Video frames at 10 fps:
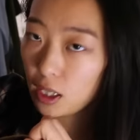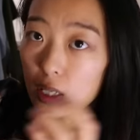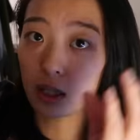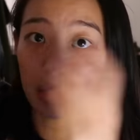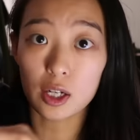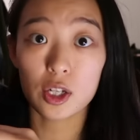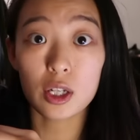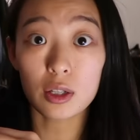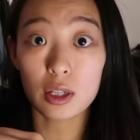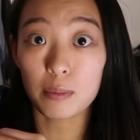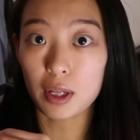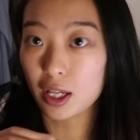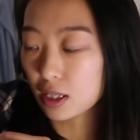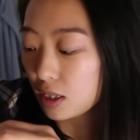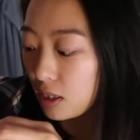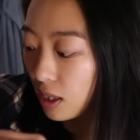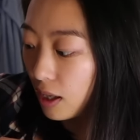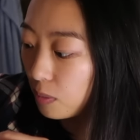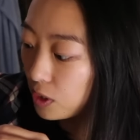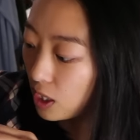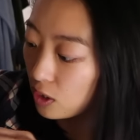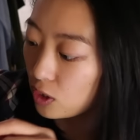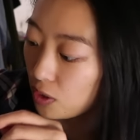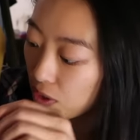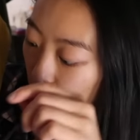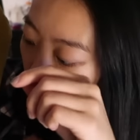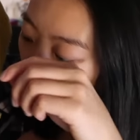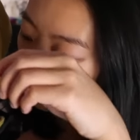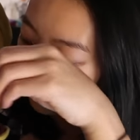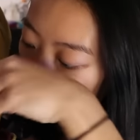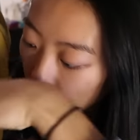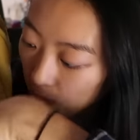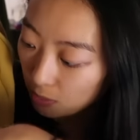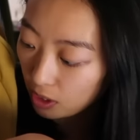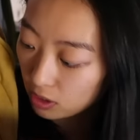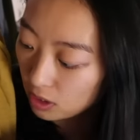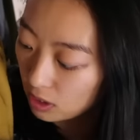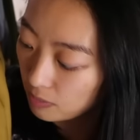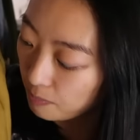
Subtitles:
there's still some things inside which I'll show you briefly. But